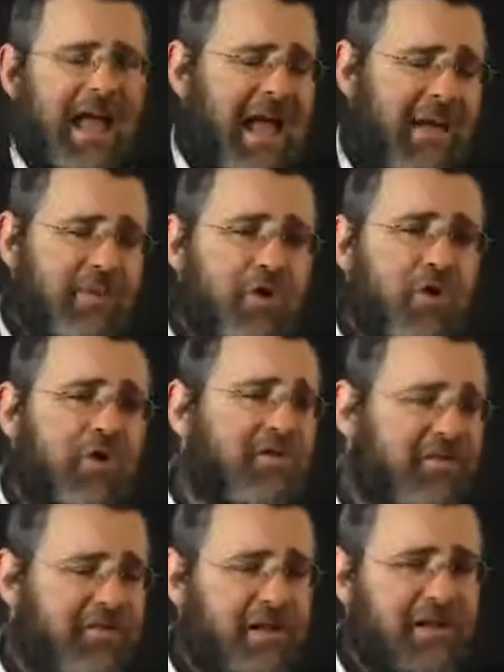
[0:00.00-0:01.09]
And because
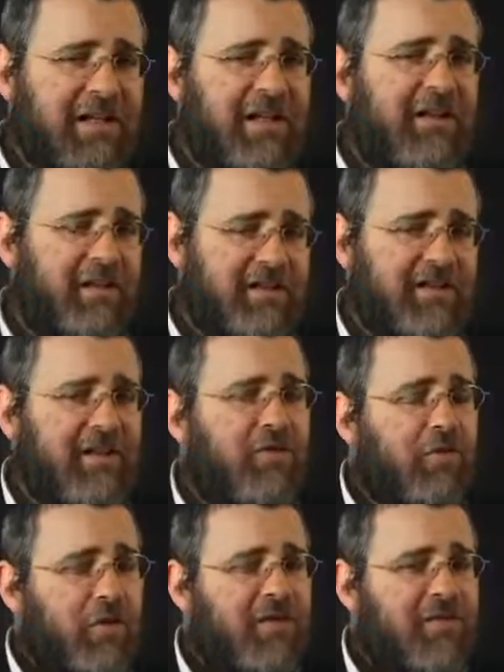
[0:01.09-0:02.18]
they feel careless and they do
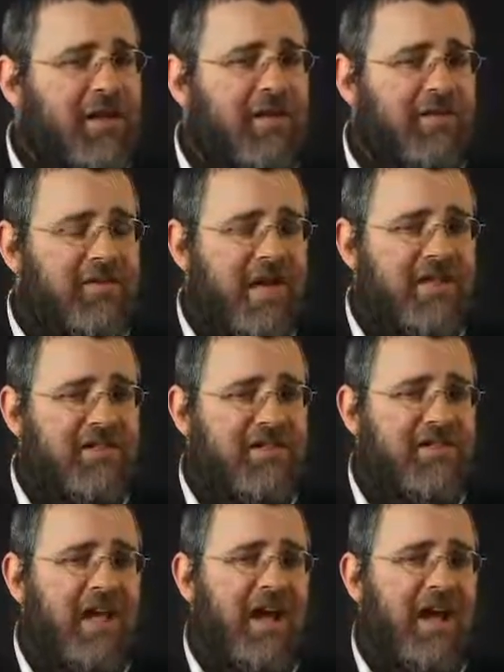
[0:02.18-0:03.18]
all these careless actions,